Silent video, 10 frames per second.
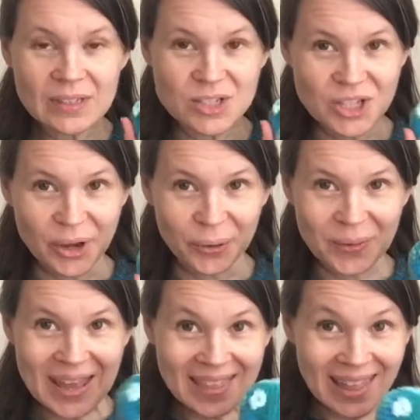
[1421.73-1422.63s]
So
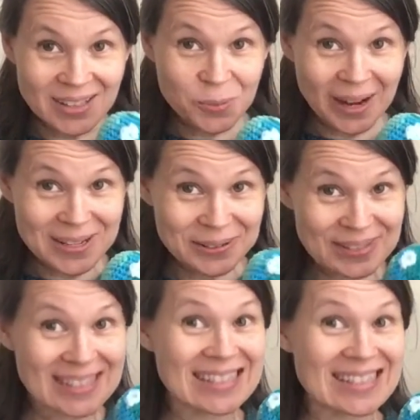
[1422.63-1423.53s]
that's what I
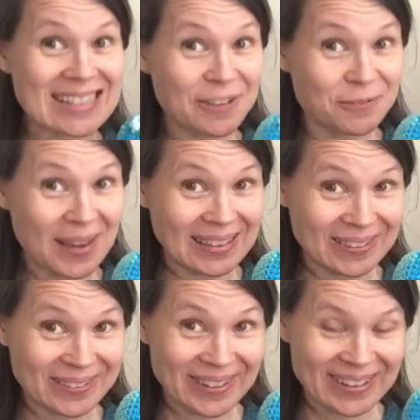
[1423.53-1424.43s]
used to stuff my
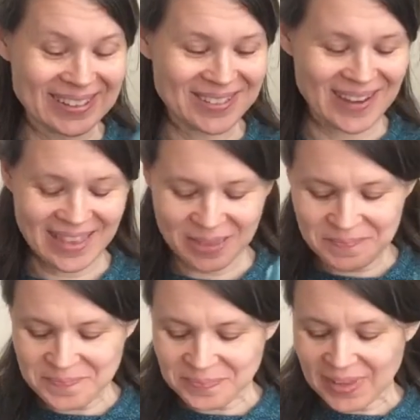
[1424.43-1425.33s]
little critters with.
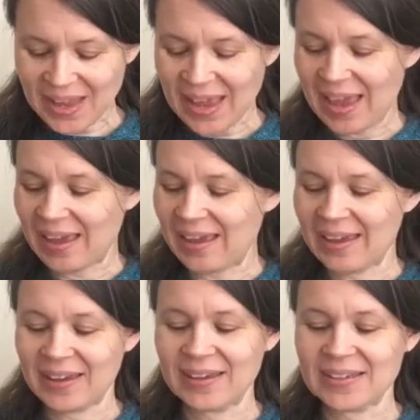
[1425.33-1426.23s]

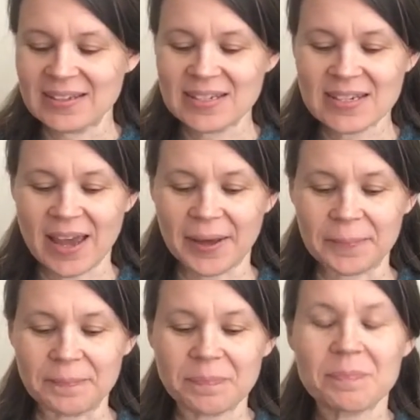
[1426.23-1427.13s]
And,
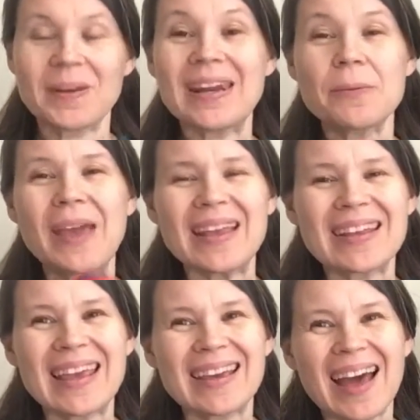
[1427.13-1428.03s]
but
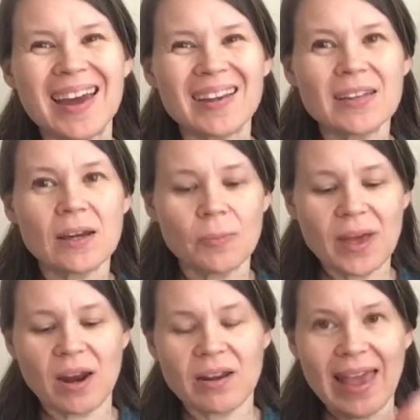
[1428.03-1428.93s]
anyway, it got a little
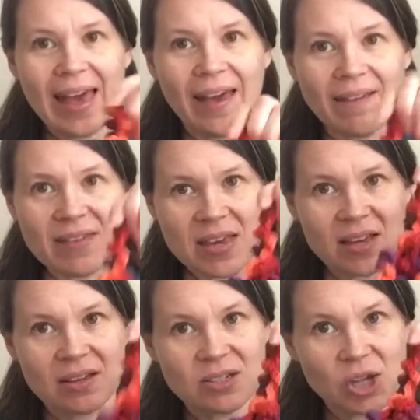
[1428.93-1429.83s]
bit
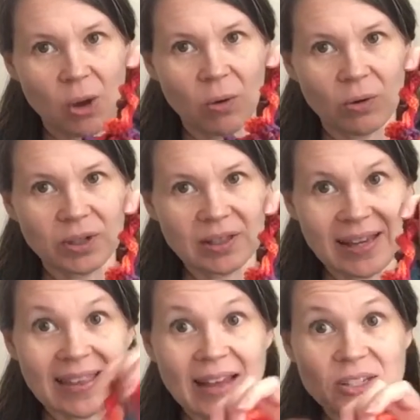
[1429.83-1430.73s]
heavy to hold
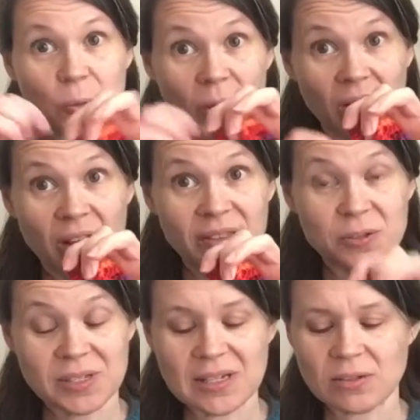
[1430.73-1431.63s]
like that to work on
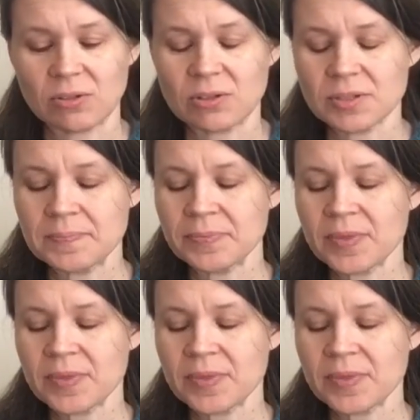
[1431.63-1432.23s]
those tentacles.